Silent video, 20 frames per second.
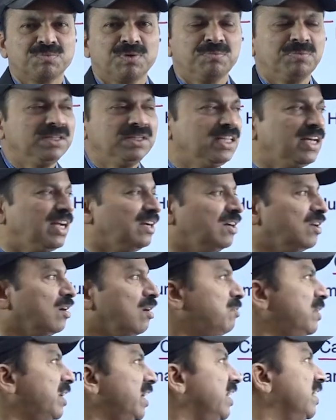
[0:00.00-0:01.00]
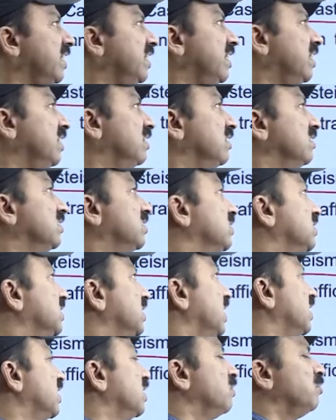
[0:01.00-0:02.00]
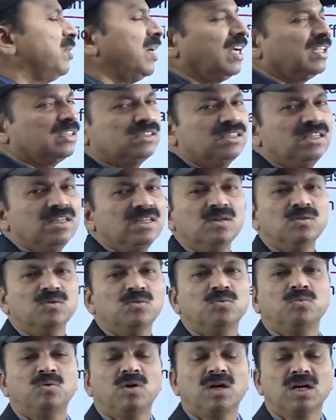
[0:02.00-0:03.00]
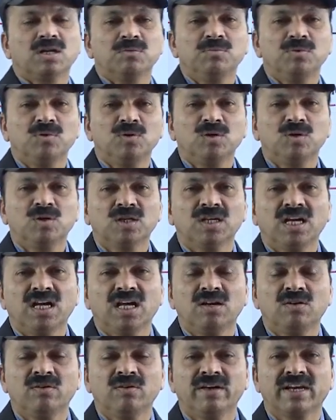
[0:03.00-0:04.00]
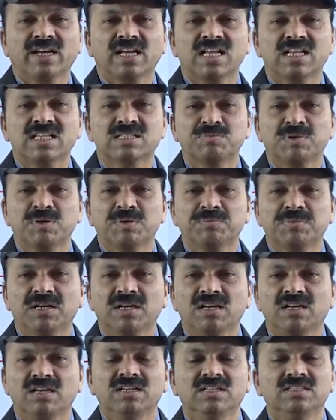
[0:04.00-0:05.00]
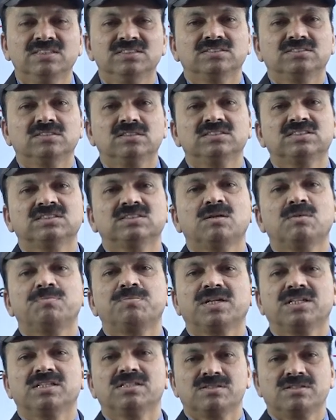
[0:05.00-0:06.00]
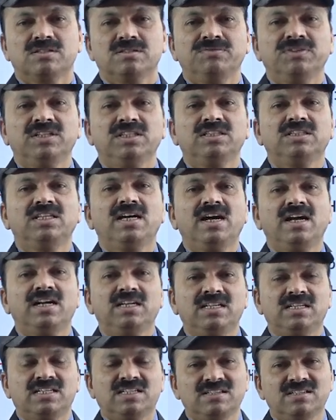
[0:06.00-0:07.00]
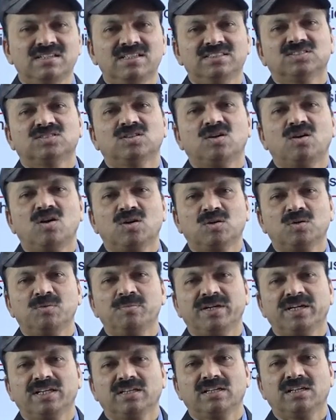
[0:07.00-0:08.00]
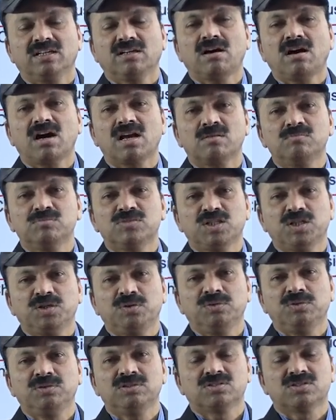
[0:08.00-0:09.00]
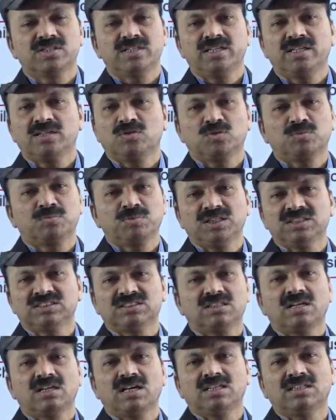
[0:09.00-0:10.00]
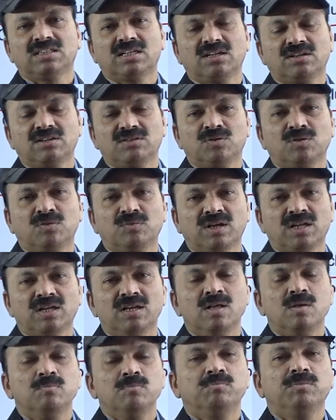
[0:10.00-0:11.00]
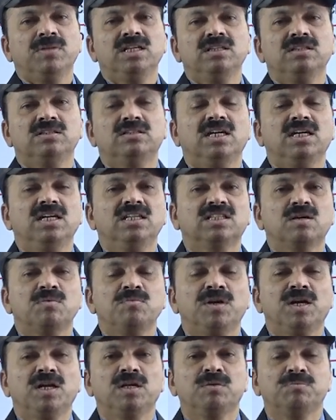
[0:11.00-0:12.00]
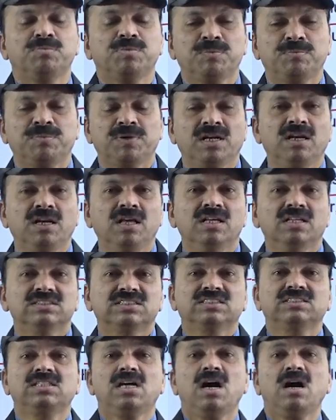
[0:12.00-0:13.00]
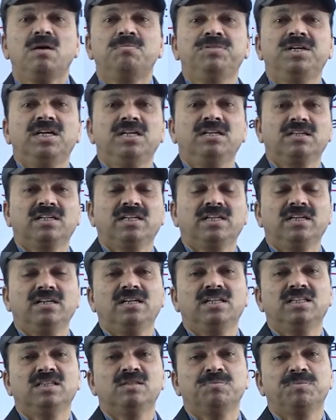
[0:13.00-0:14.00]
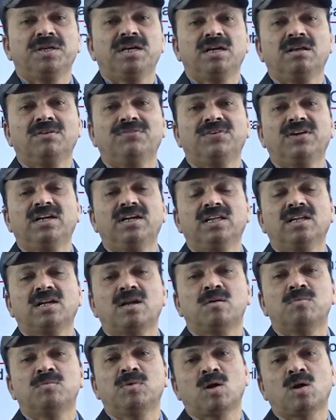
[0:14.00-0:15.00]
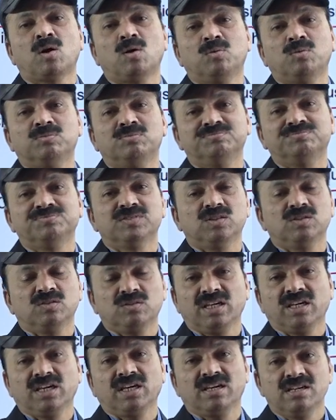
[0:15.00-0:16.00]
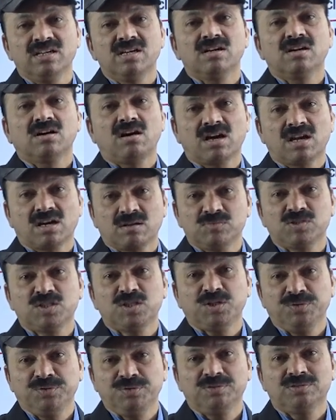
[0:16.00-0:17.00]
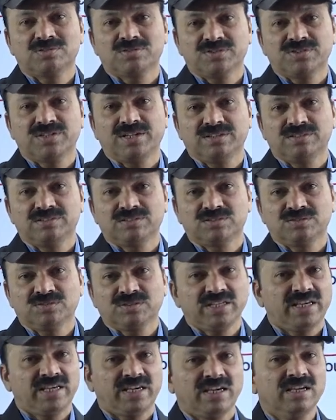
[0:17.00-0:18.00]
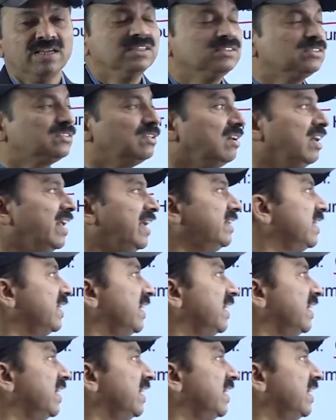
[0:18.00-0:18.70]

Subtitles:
people, they are dominated in the society, but what about lower caste people? So suppressed. With that, so automatically Karam Chedu incident took place in Andhra, you know well. Many Dalit community people stabbed and killed in the period of N.T. Ramarao. Okay, Karam Chedu incident. Okay, so like